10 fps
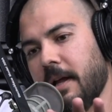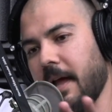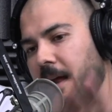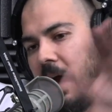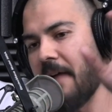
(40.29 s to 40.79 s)

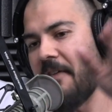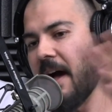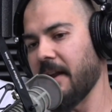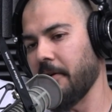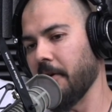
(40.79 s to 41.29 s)
and I've
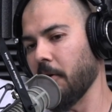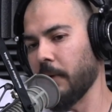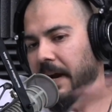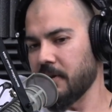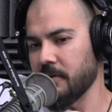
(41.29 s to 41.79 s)
had a
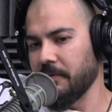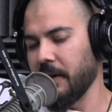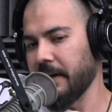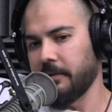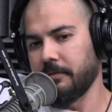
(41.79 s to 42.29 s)
range of
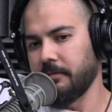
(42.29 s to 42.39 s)
like